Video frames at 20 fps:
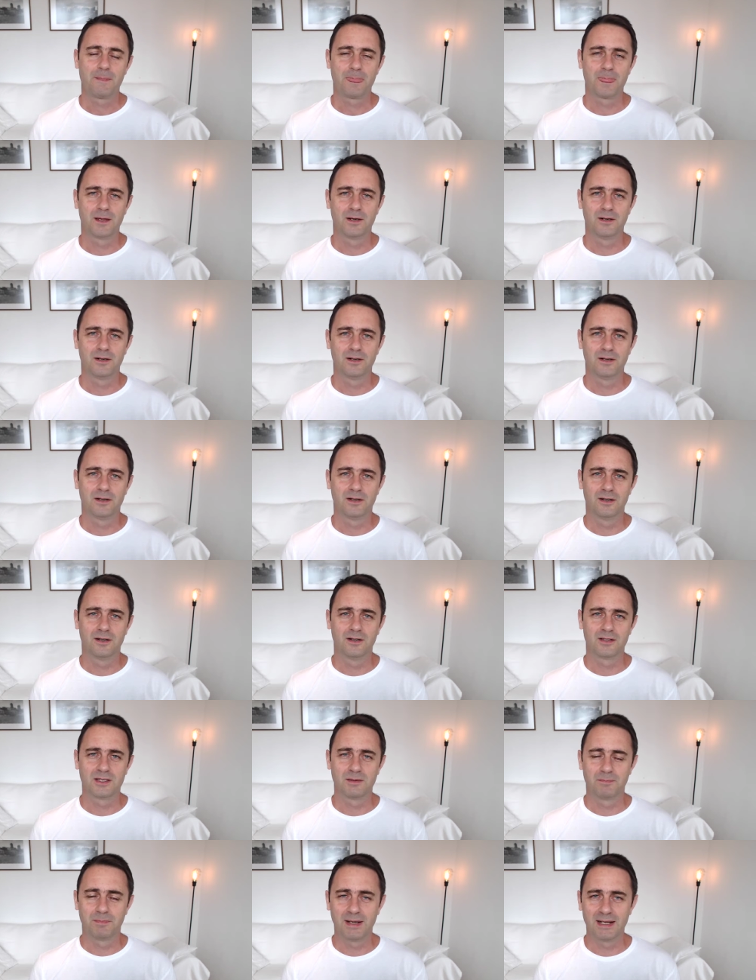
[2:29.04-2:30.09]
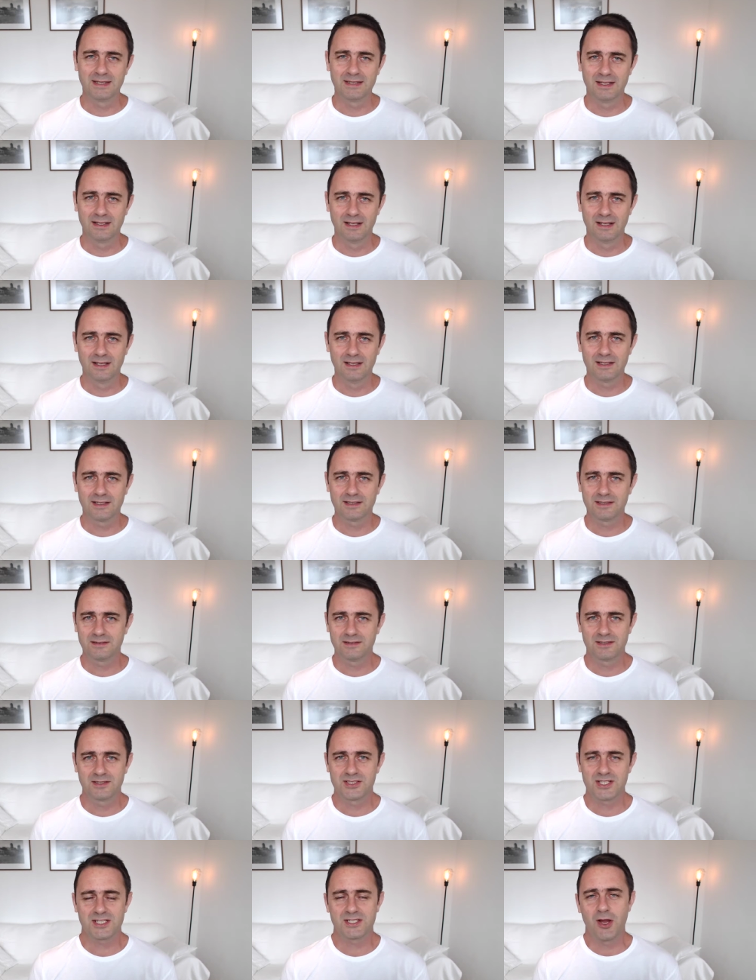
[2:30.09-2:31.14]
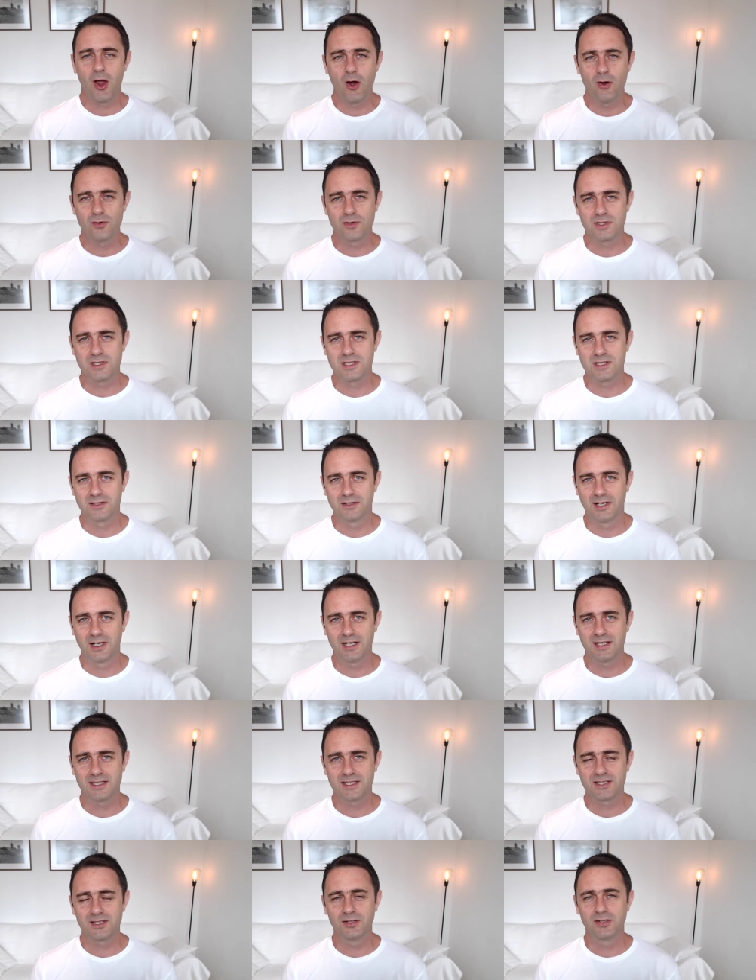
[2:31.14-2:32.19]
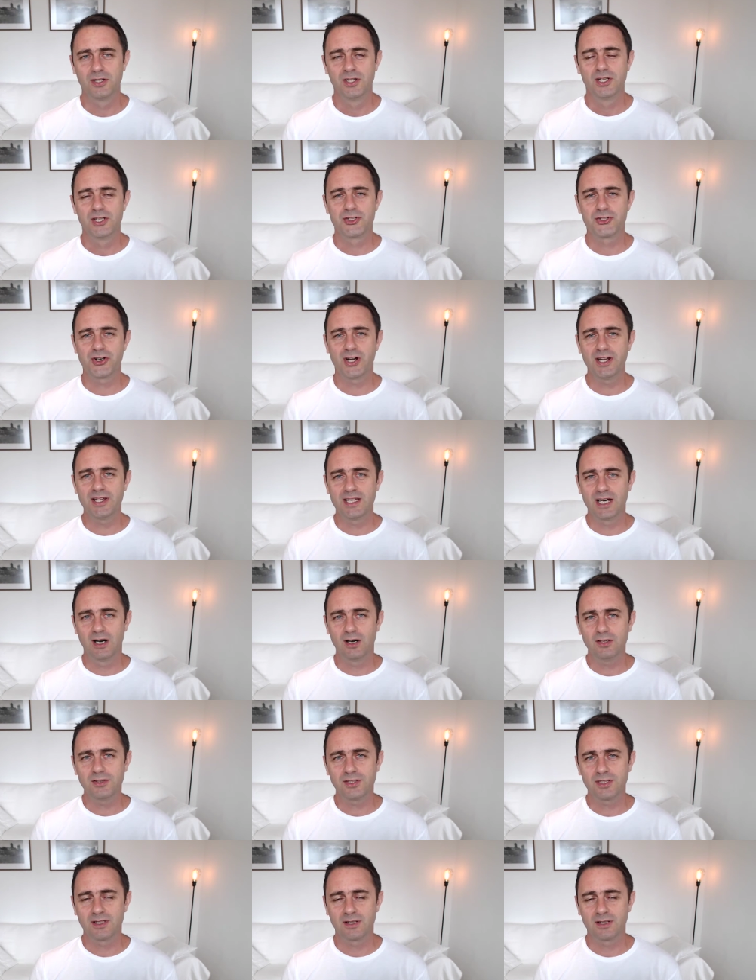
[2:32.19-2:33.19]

uh, on the pedal, and it just goes right. So try it out.